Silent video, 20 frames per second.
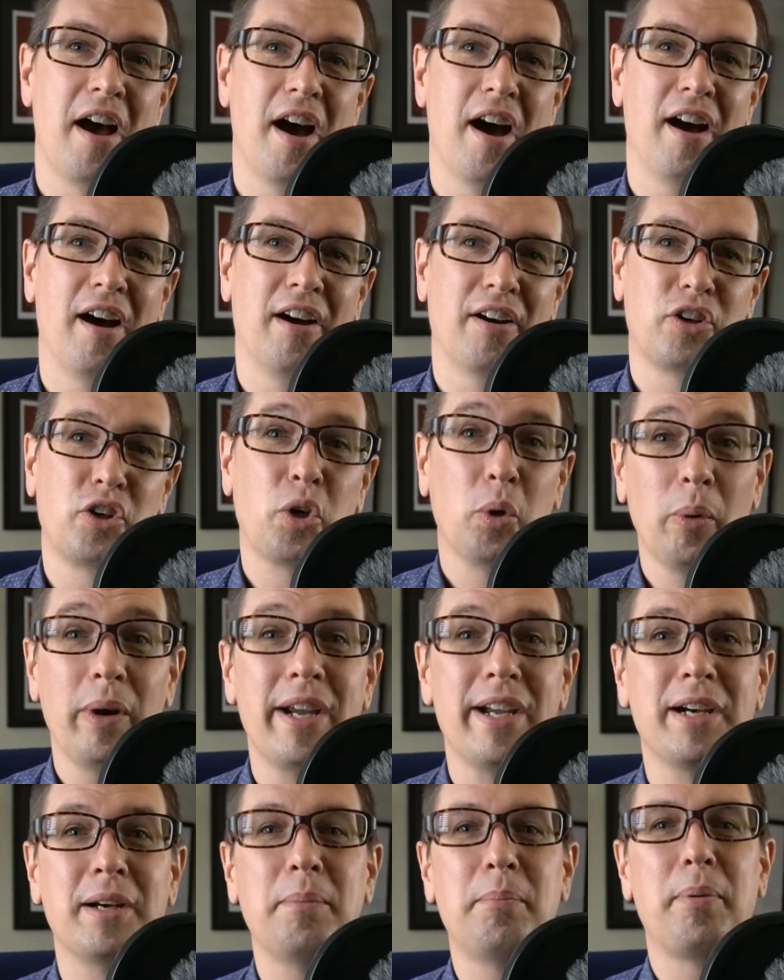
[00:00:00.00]

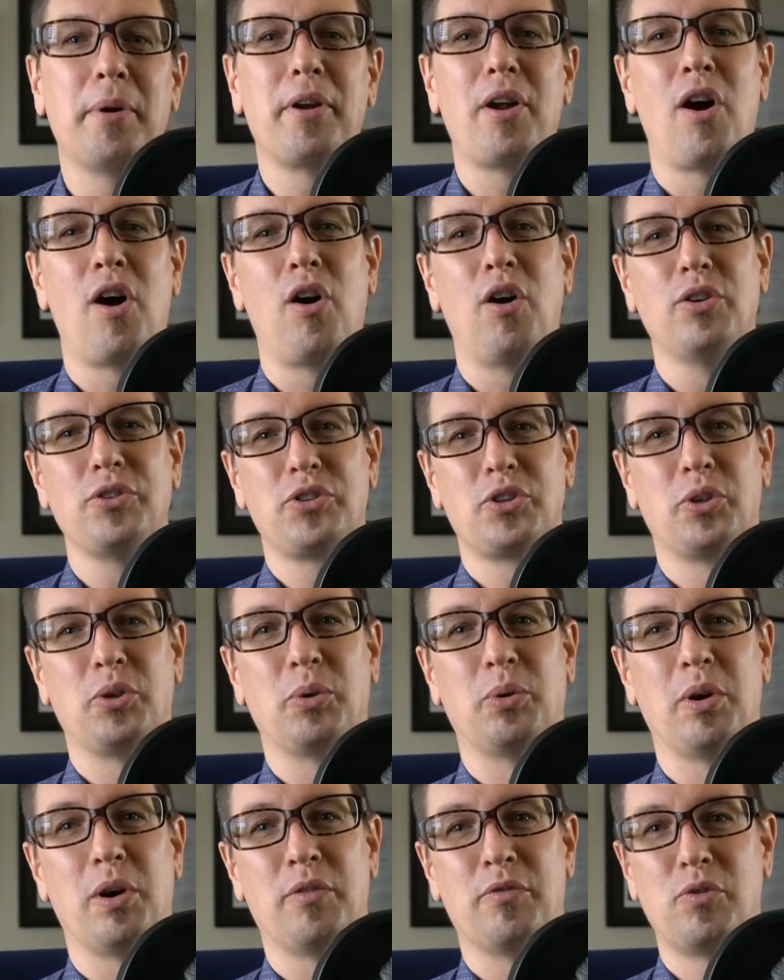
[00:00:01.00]
Korea, but also,
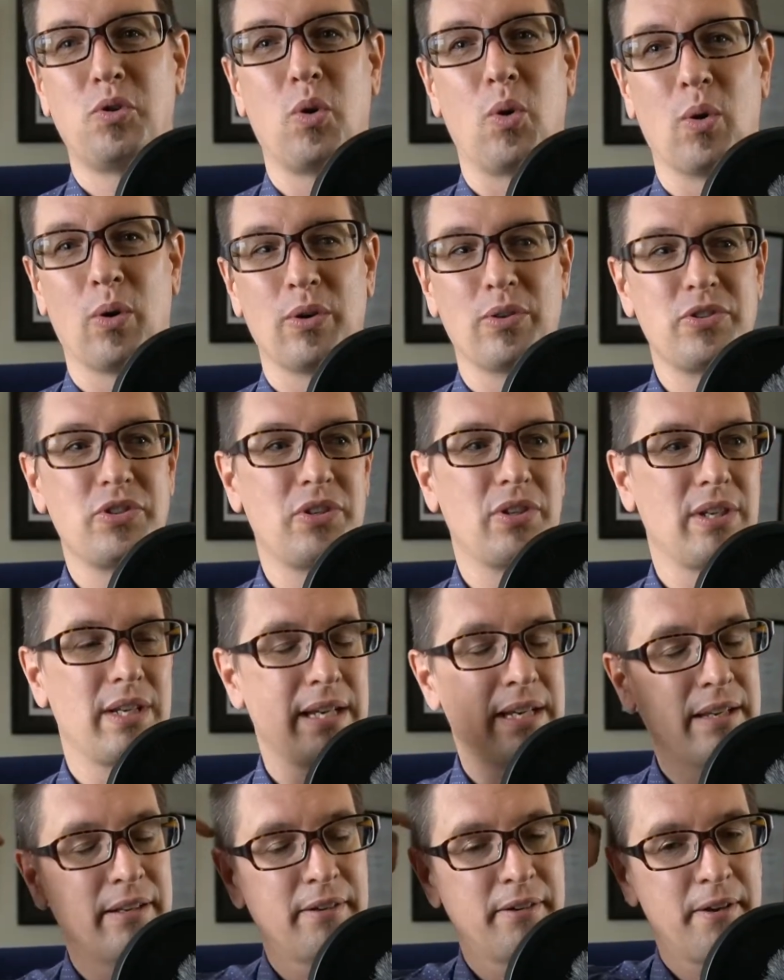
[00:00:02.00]
of course,
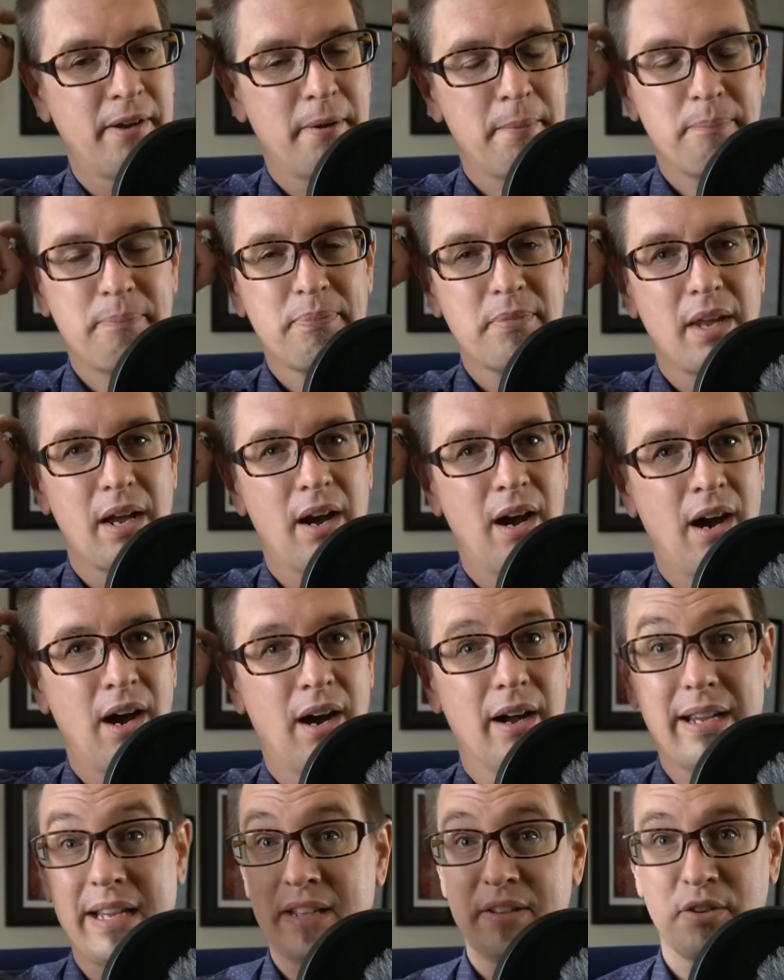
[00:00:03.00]
in
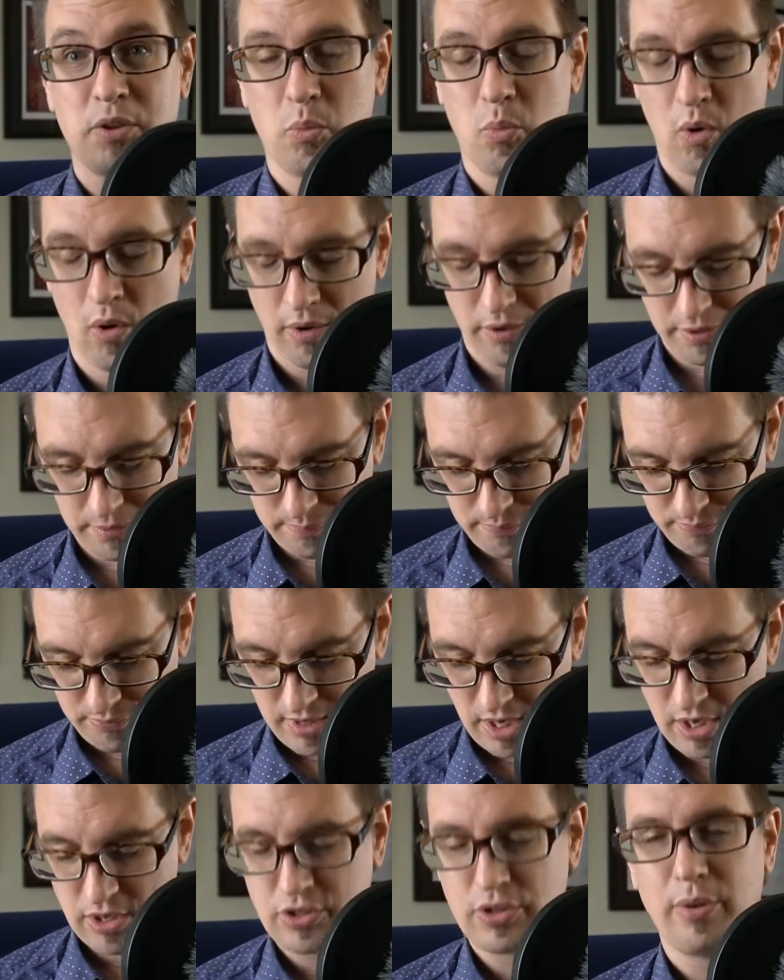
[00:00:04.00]
the world.
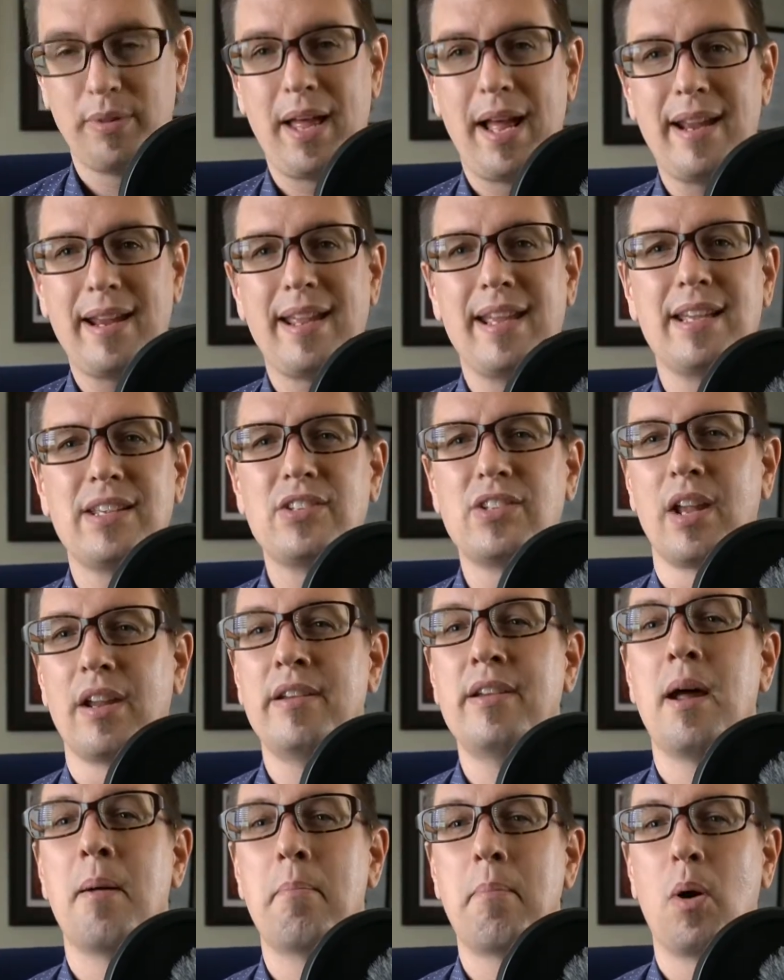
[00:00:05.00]
So that is
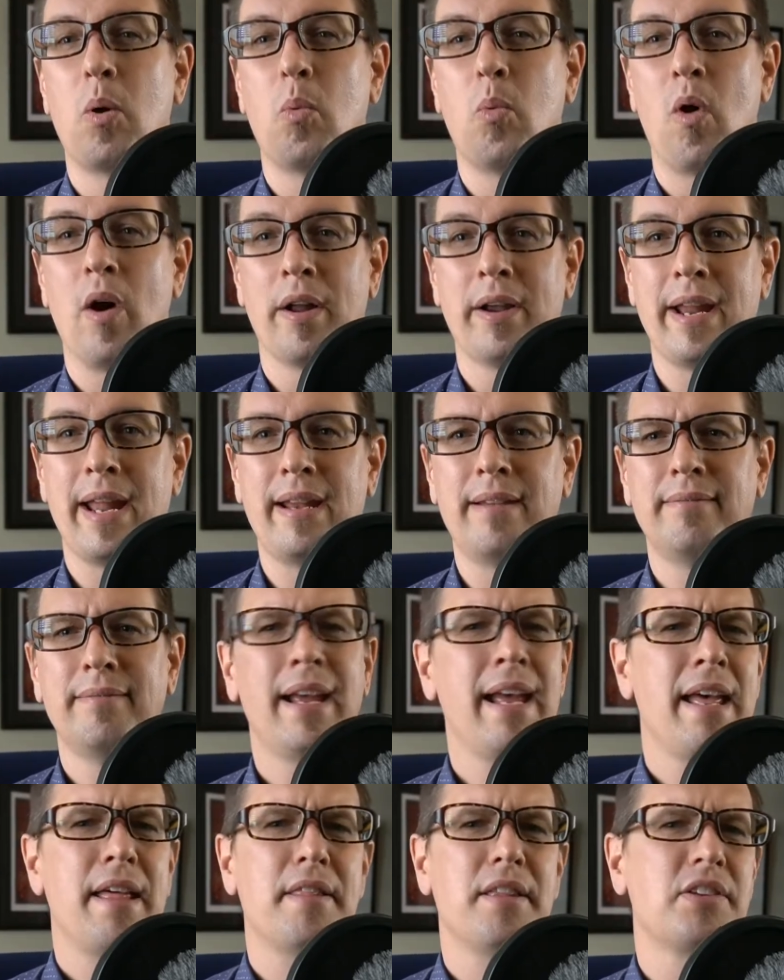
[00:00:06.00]
number one. And
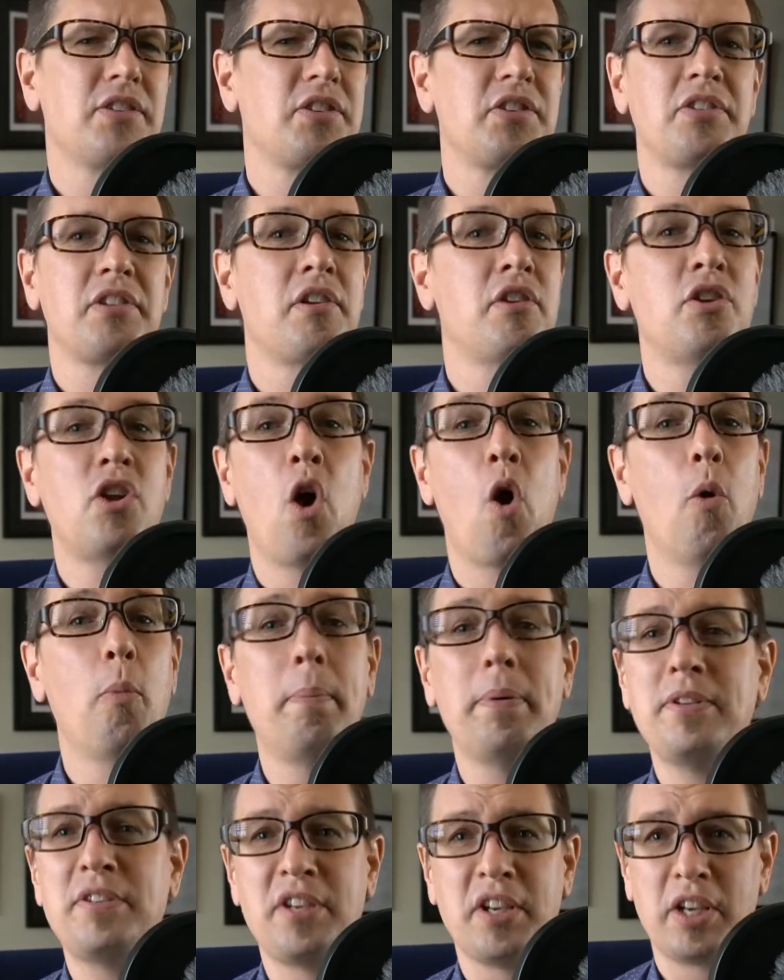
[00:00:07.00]
this is in no
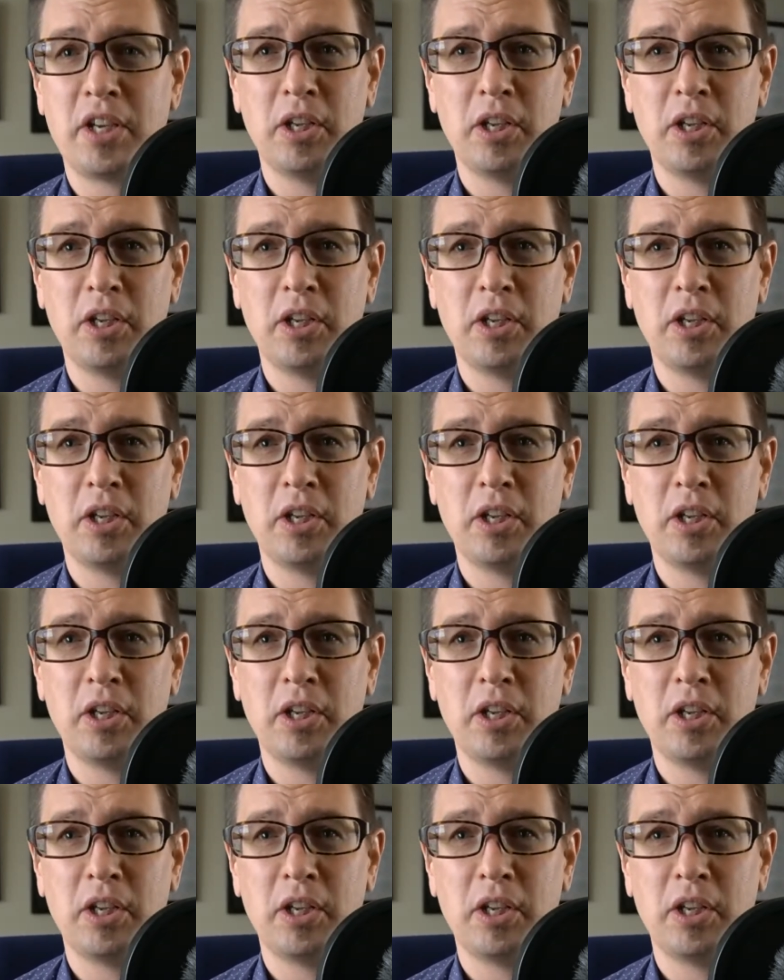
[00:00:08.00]
particular